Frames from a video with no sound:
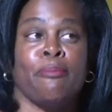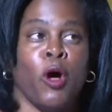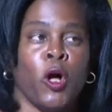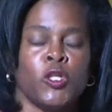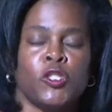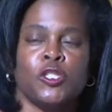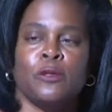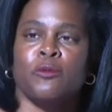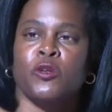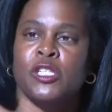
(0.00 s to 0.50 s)

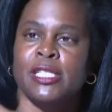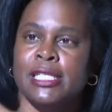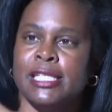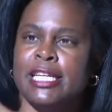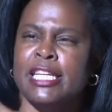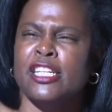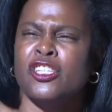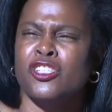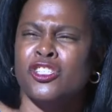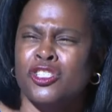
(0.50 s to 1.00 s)
Baltimore
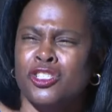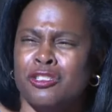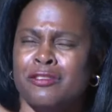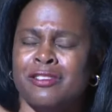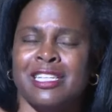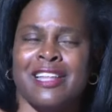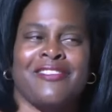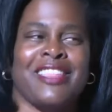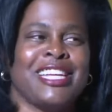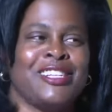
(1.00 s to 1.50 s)
City
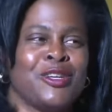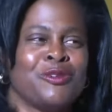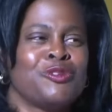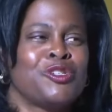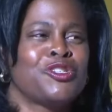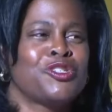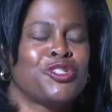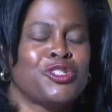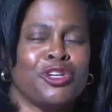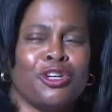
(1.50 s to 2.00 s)
deserves that. They don't
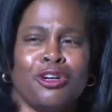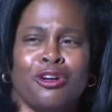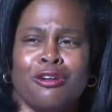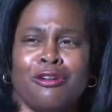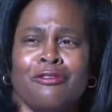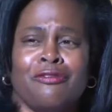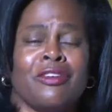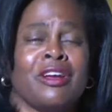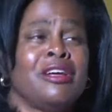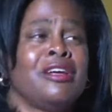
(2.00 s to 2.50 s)

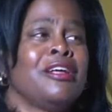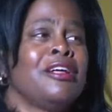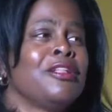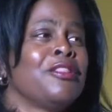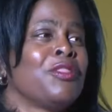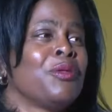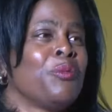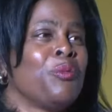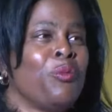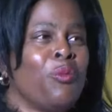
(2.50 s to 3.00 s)
deserve
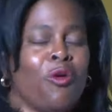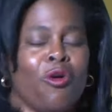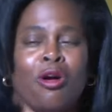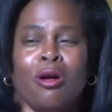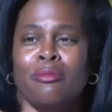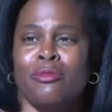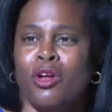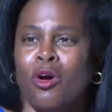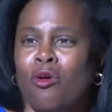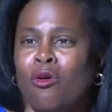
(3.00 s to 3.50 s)
the
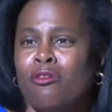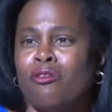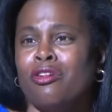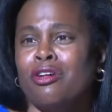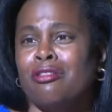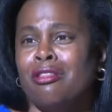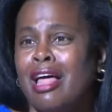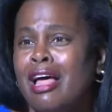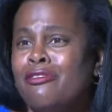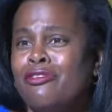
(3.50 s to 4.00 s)
warmed
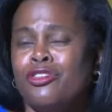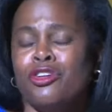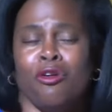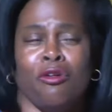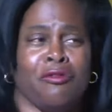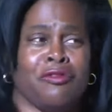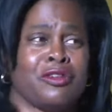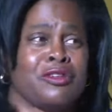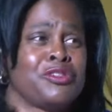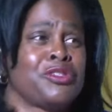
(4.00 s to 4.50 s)
over
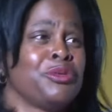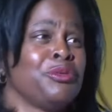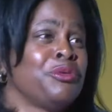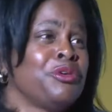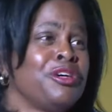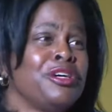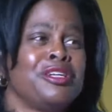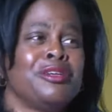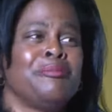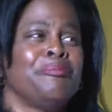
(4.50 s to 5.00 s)
leftovers who
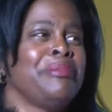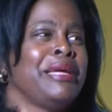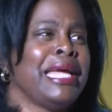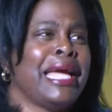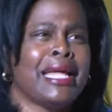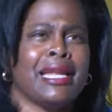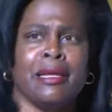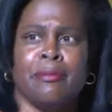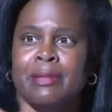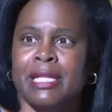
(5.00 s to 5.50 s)
couldn't be
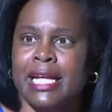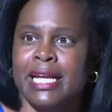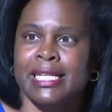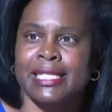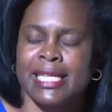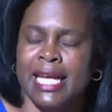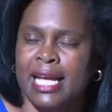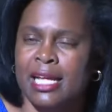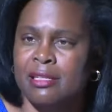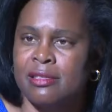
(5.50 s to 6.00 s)

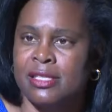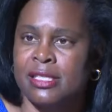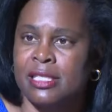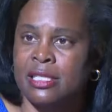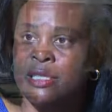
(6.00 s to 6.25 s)
anyplace else.